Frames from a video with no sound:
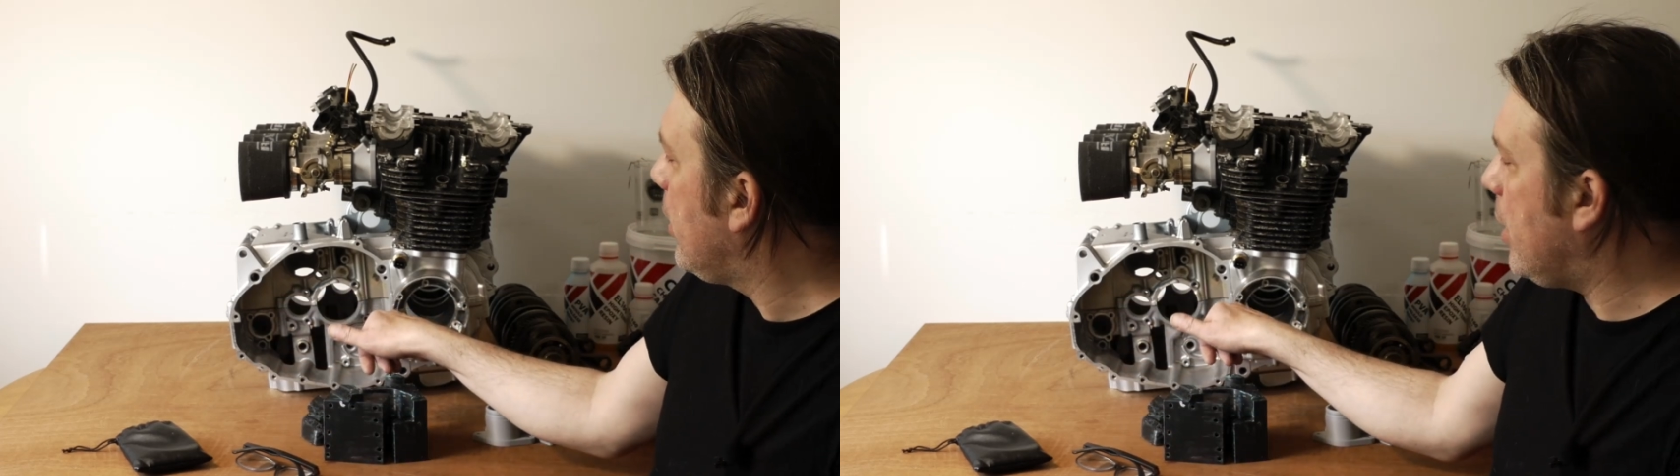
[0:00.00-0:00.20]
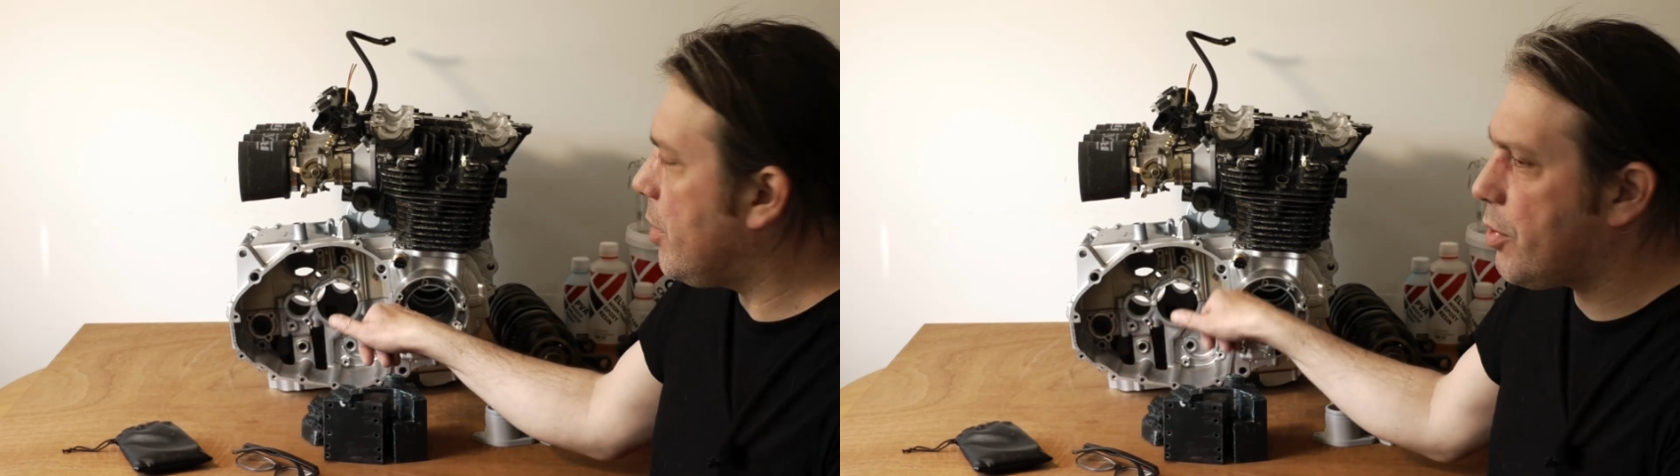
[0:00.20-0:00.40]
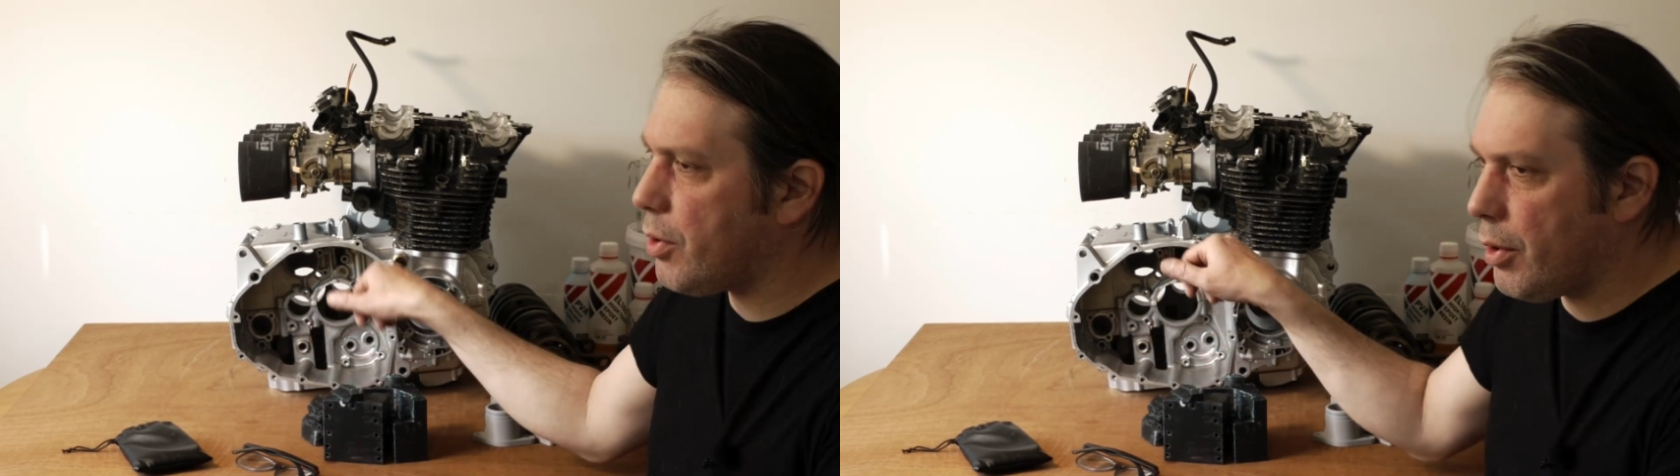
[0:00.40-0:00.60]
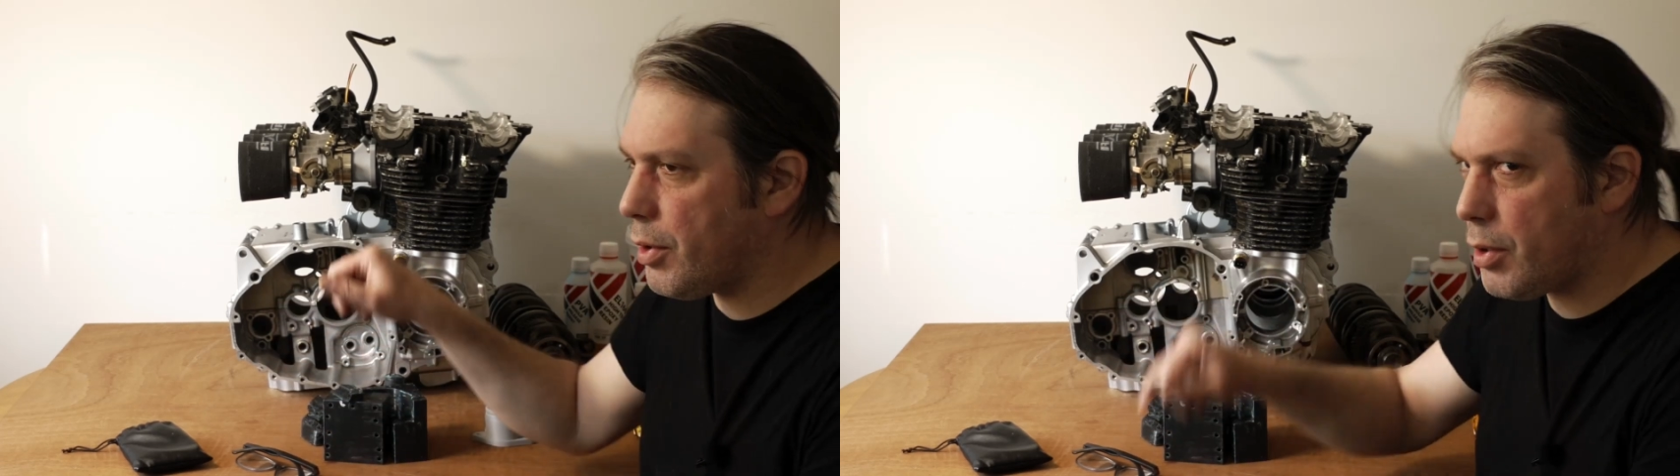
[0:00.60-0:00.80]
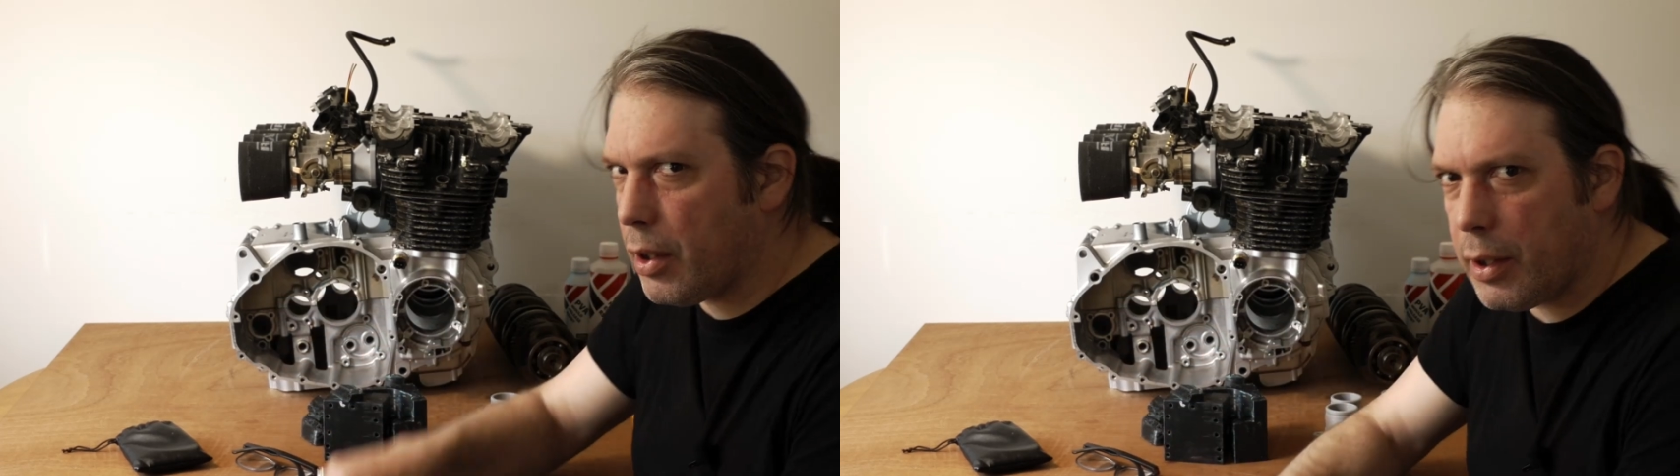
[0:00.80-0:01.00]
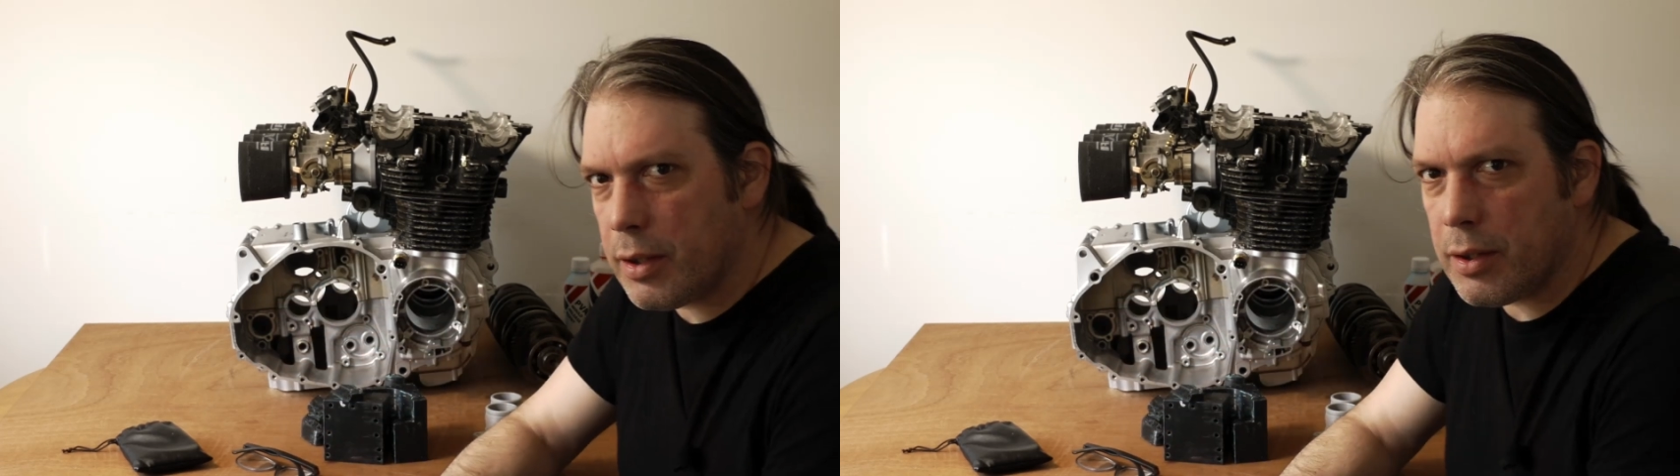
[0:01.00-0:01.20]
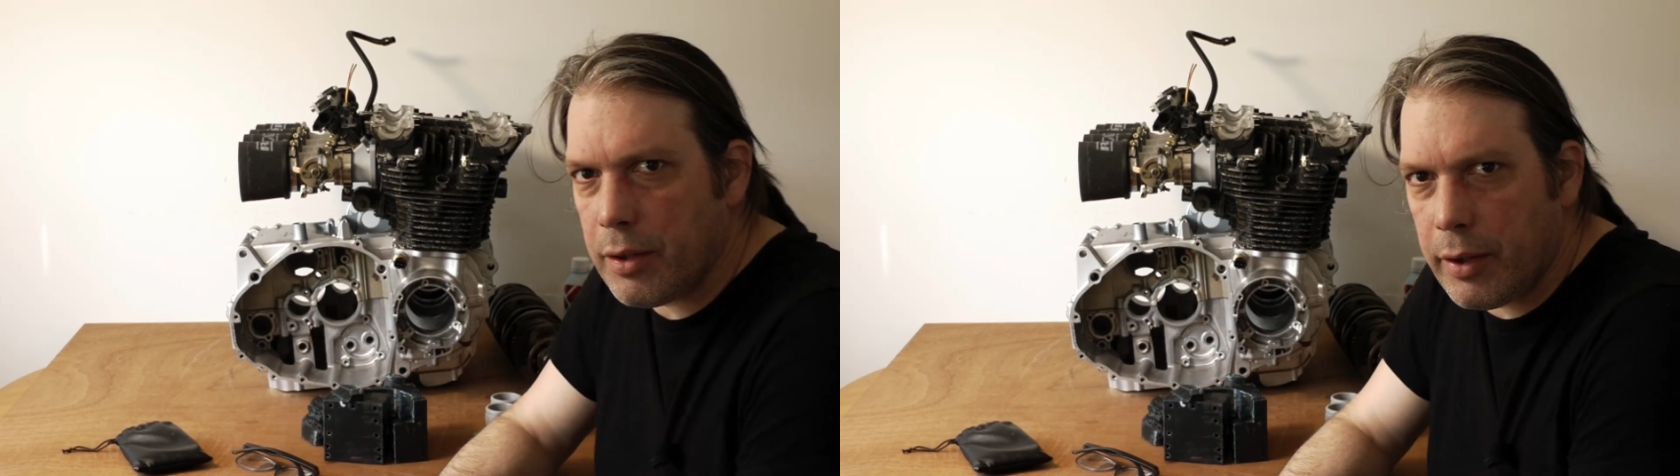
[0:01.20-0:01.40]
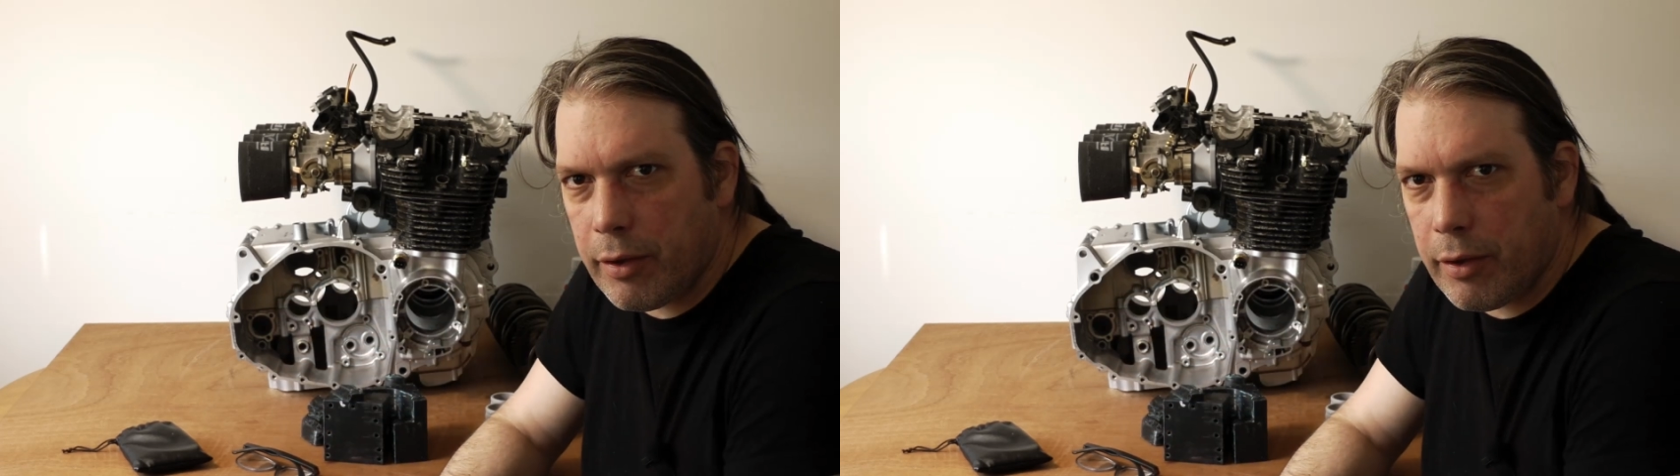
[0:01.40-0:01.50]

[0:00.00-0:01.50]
insert that's going into the